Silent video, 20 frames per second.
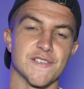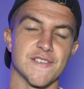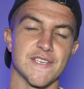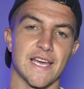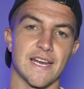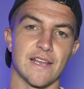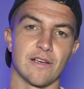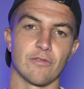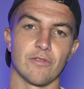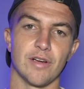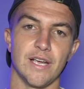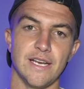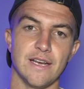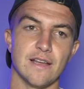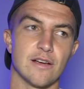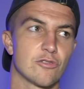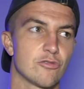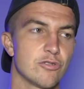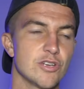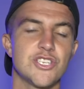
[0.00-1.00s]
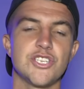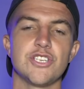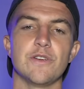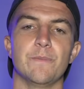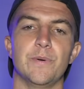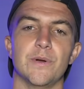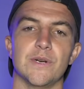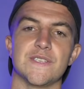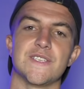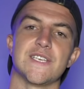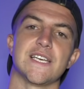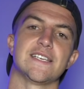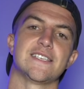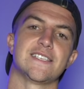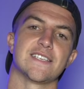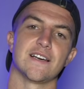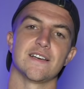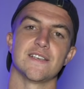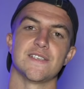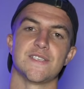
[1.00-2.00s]
doesn't get a green. Christian
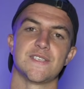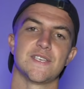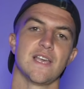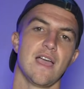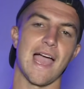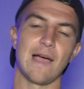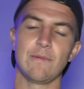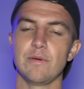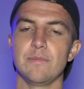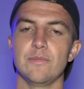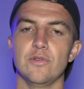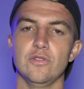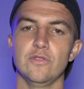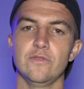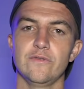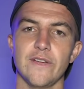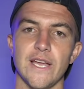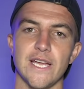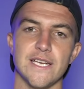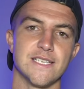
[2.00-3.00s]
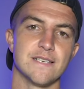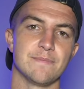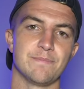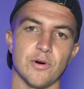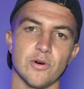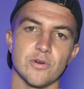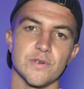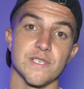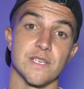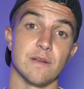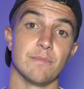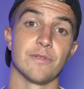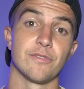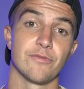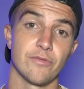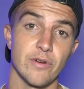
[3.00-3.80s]
Pulisic does. And we move into box number